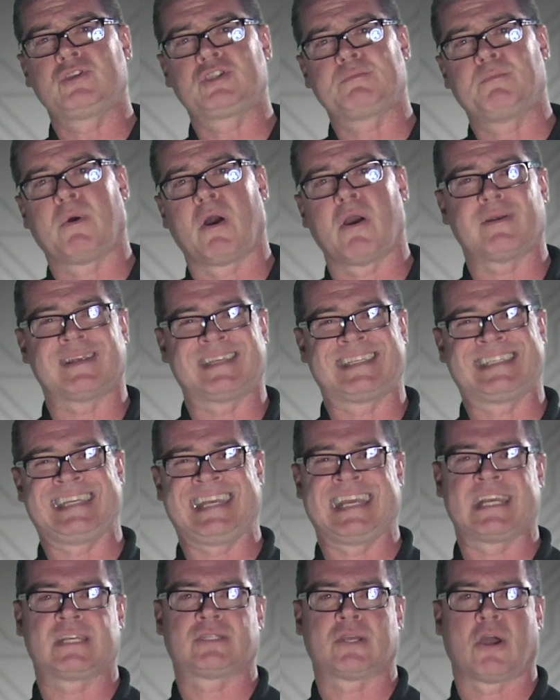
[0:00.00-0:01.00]
Smart
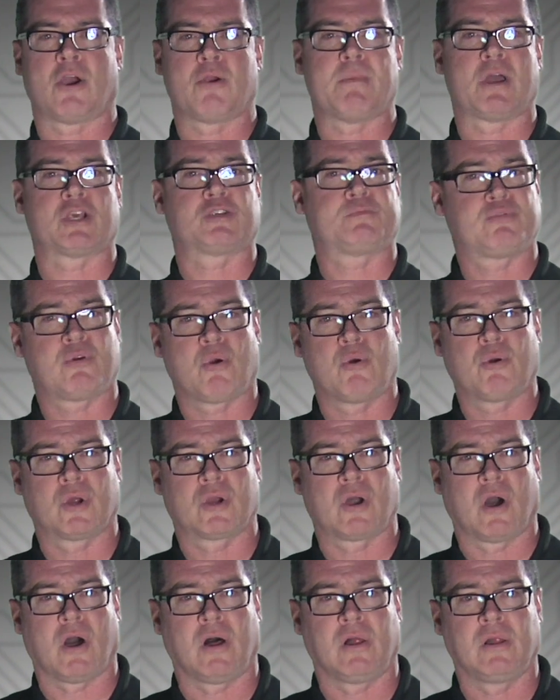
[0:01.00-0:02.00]
C S R mesh
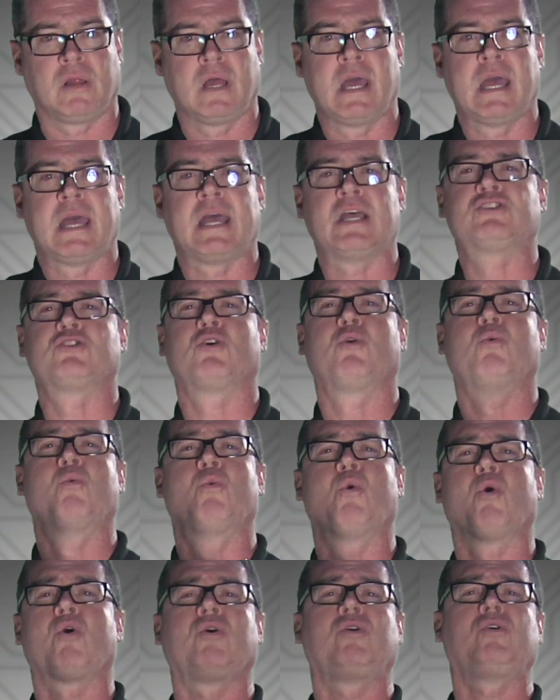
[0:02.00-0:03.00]
protocol is a
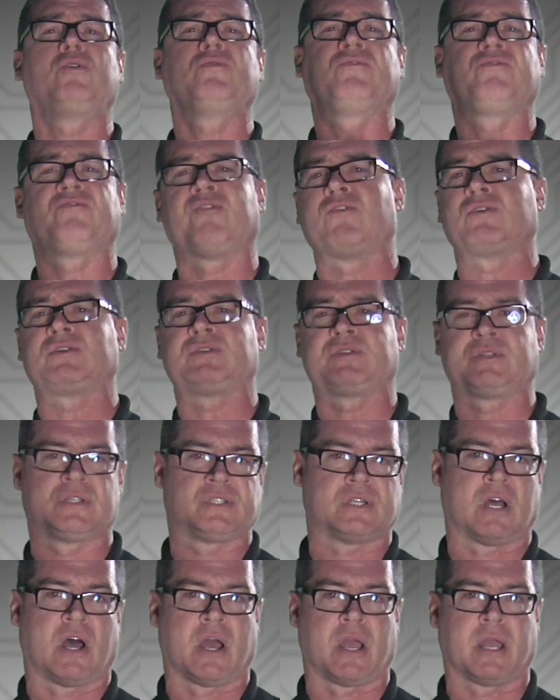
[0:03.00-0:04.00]
world-first
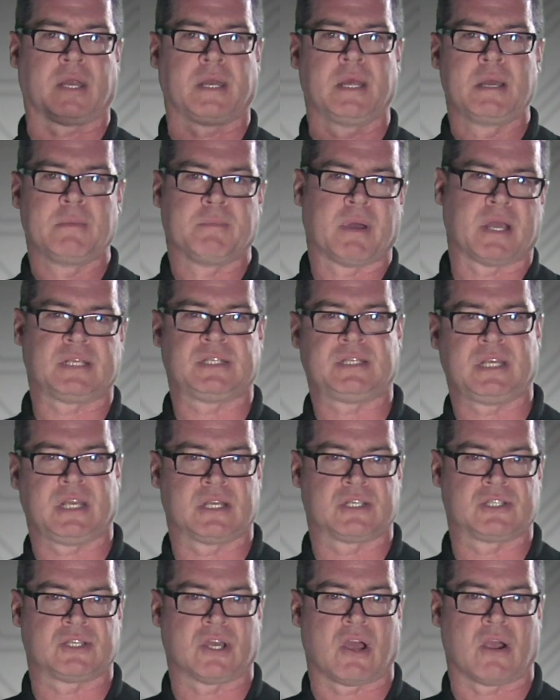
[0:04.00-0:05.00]
design by C
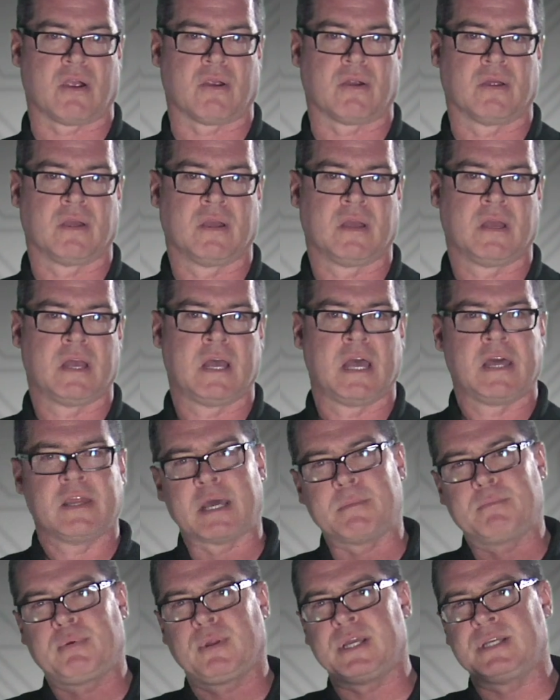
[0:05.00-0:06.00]
S R
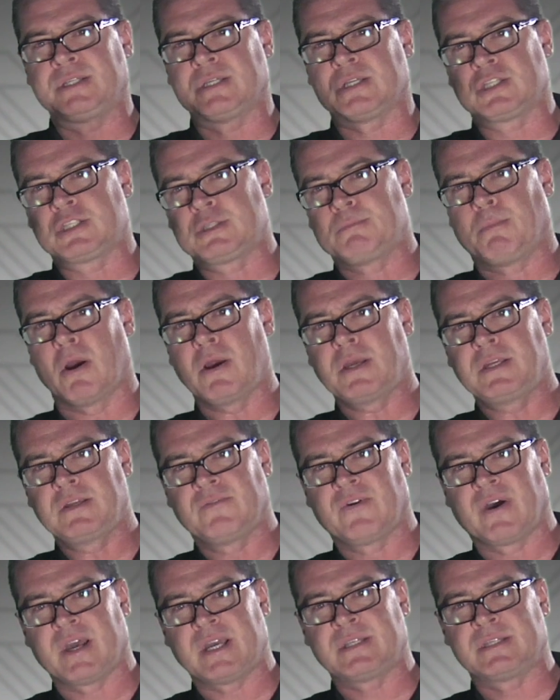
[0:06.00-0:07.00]
that places smart
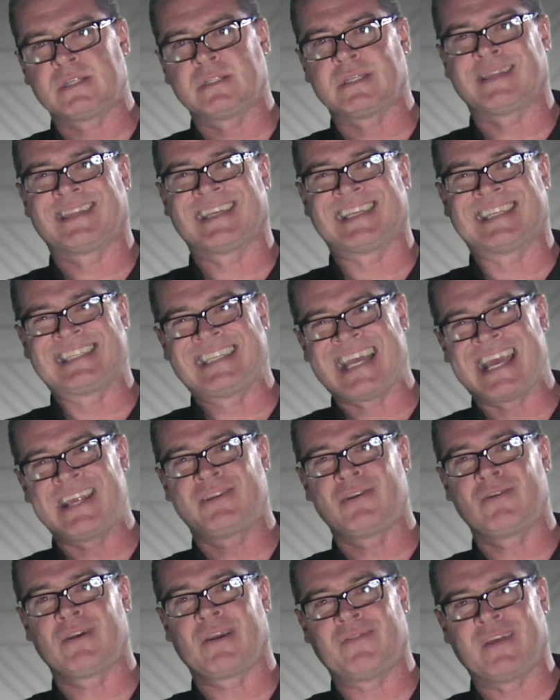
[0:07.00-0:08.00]
devices at the
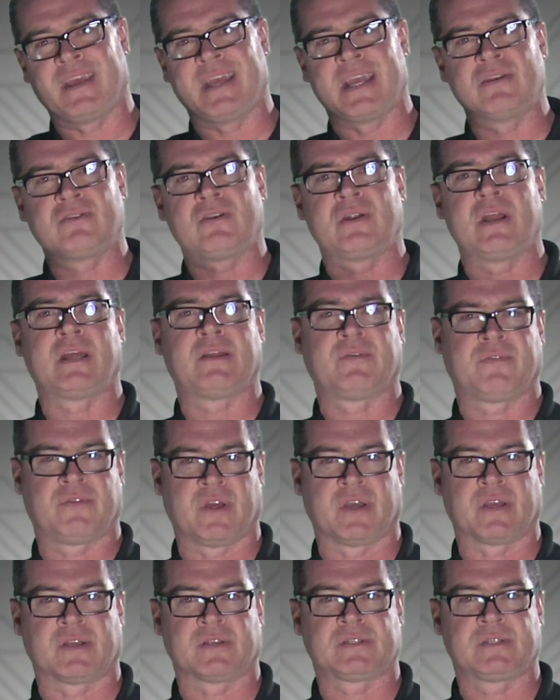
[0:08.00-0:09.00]
center of the Internet of
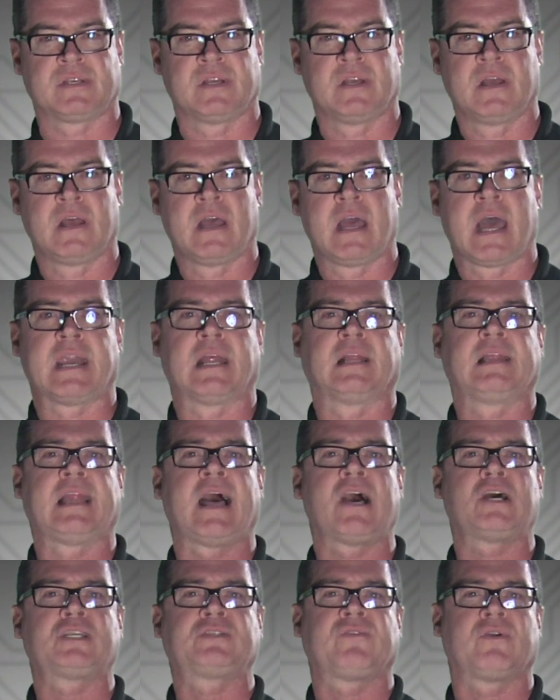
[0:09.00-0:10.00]
Things and
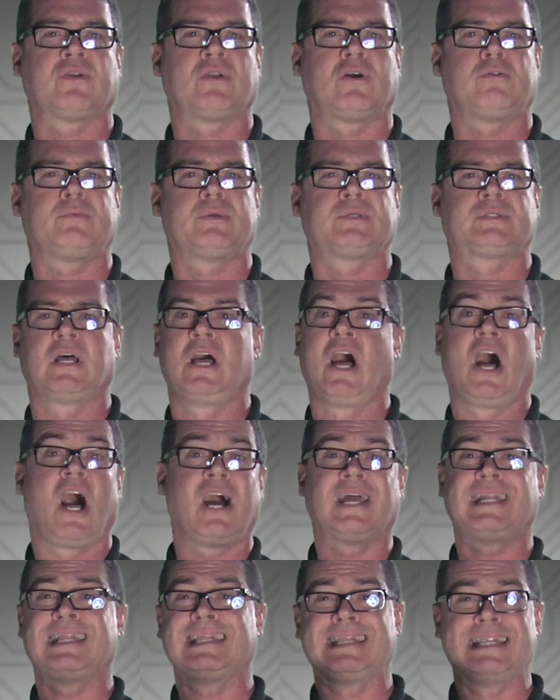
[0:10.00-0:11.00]
allows for an almost
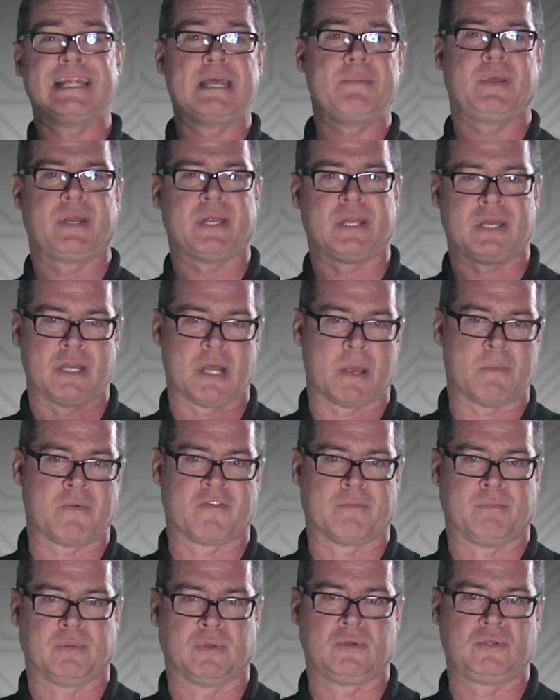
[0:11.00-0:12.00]
unlimited number
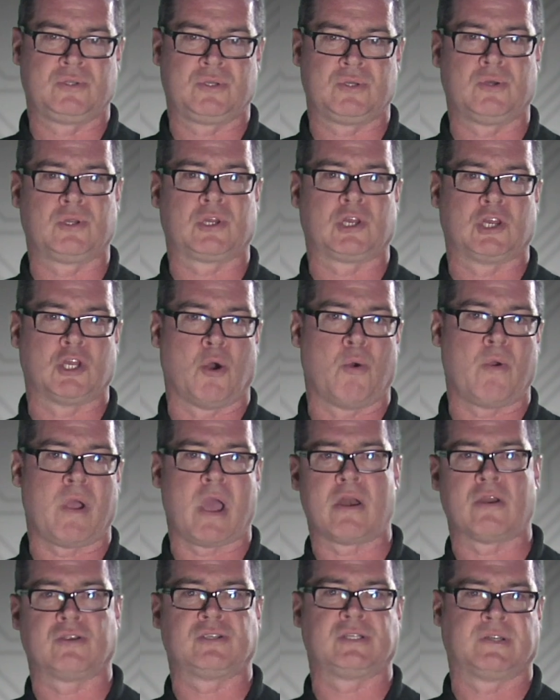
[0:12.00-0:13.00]
of Bluetooth
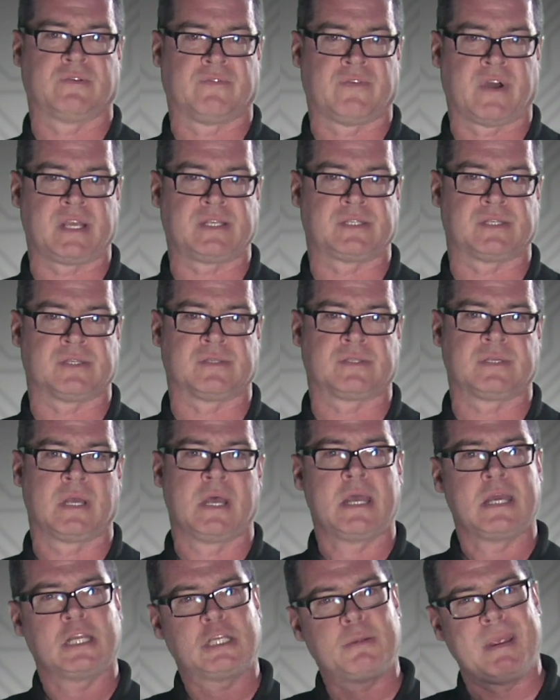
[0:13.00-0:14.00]
low-energy devices
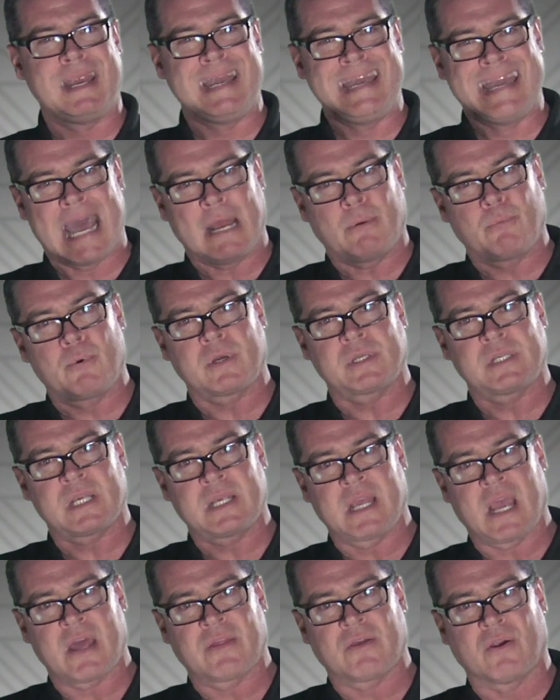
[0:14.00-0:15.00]
to be networked
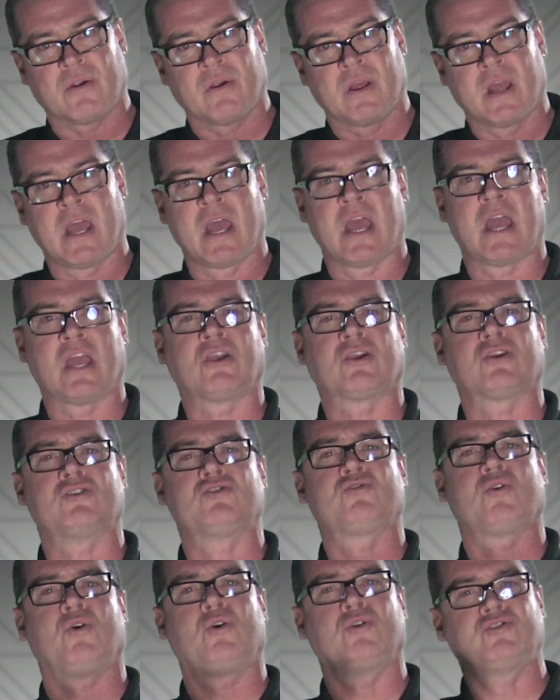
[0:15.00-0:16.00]
together and
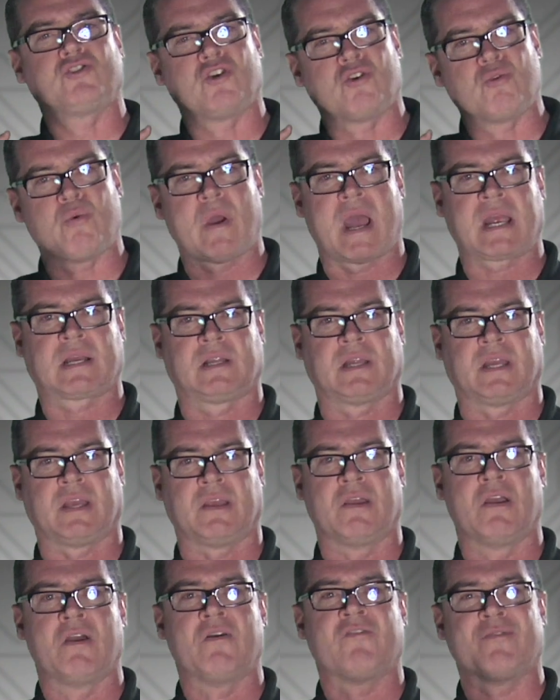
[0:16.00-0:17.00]
controlled directly
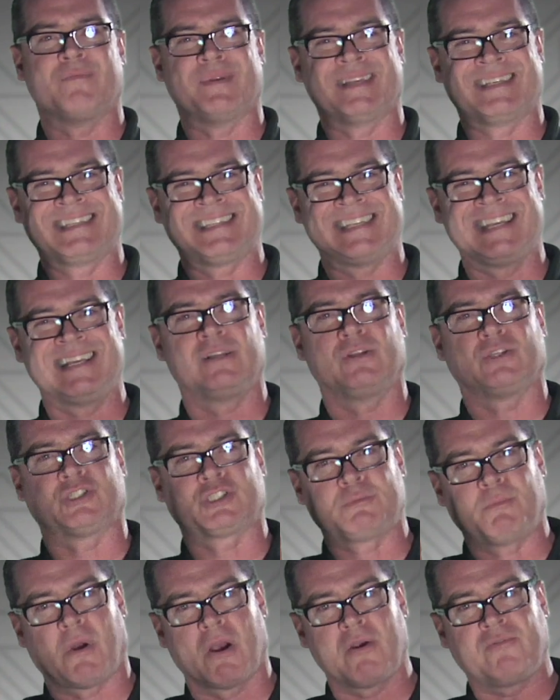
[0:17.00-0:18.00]
from a single
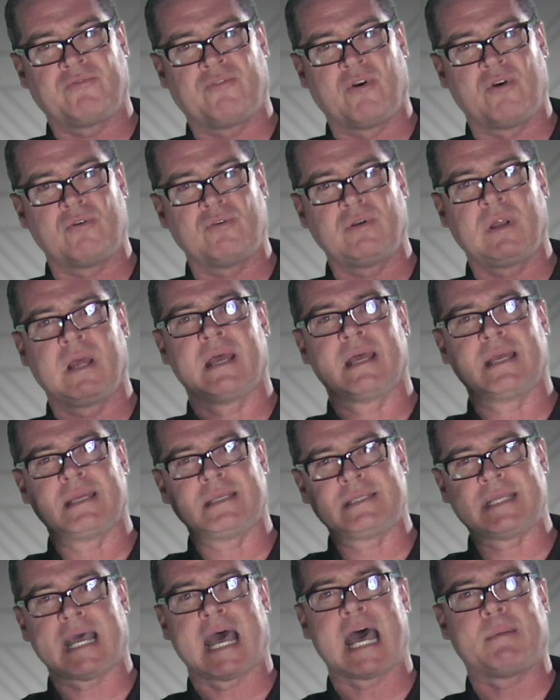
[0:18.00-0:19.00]
smartphone,
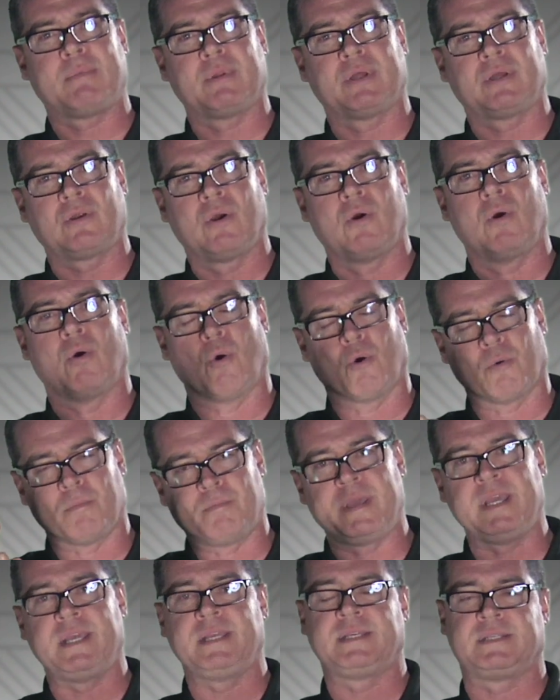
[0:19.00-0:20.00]
tablet, or
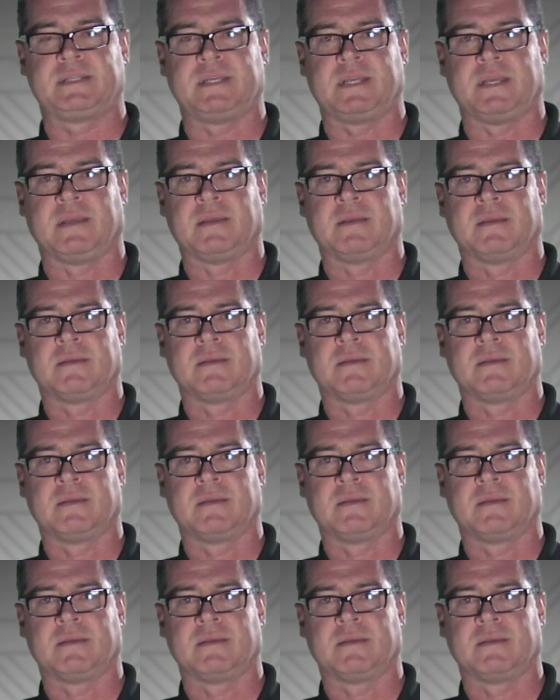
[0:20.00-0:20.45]
P C.